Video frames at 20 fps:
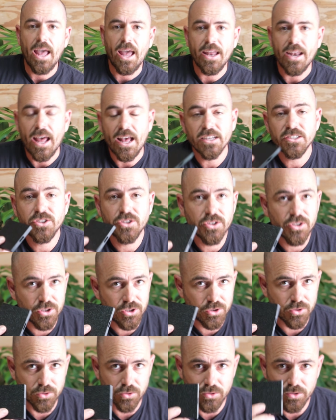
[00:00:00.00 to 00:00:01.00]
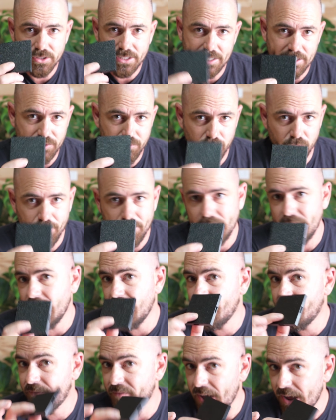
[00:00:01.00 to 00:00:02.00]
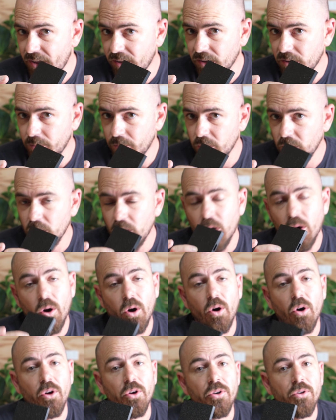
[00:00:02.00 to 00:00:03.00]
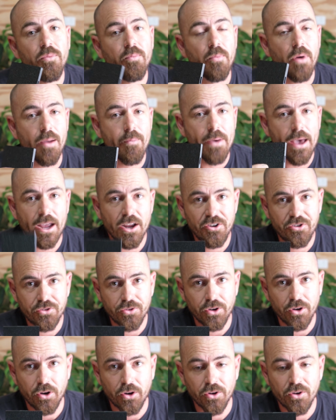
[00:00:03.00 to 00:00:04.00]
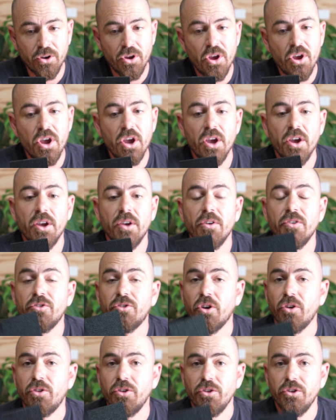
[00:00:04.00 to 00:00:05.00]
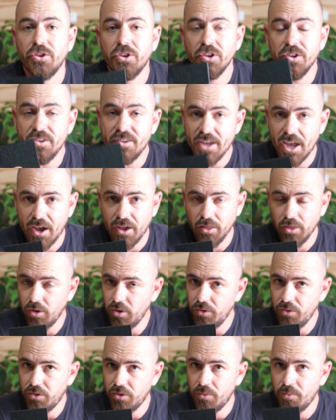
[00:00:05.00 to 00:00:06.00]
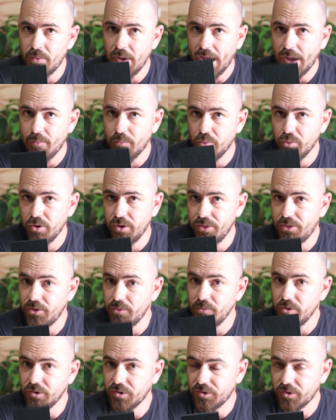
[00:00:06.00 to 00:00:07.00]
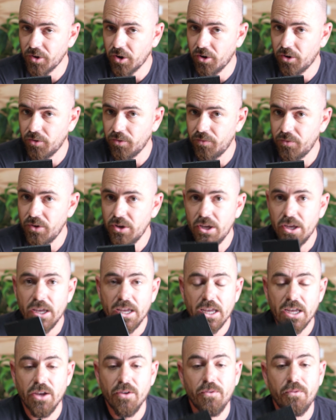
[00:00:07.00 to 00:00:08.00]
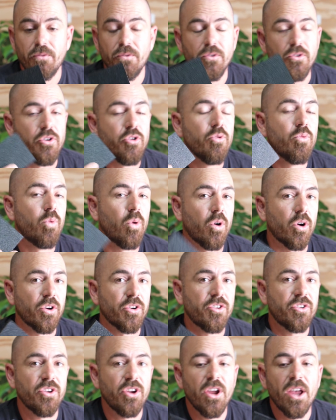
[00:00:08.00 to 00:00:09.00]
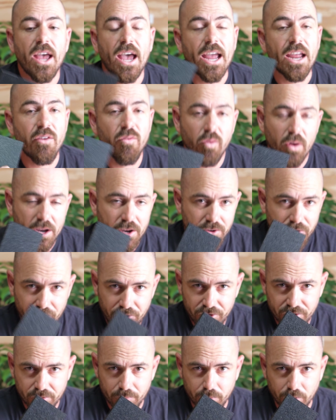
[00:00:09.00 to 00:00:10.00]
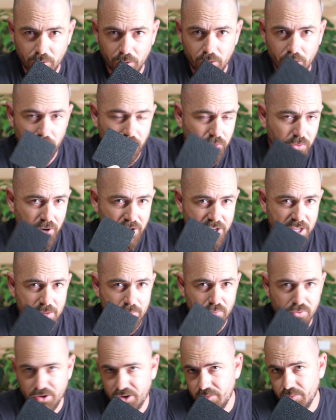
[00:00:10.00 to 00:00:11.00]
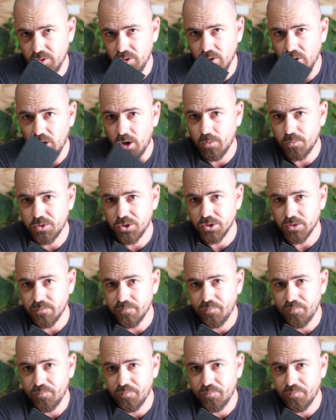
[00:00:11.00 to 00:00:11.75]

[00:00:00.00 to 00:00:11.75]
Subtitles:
And as usual, these will be available on my Patreon so that you can download them and print them yourself if you want a reusable 3D printable option.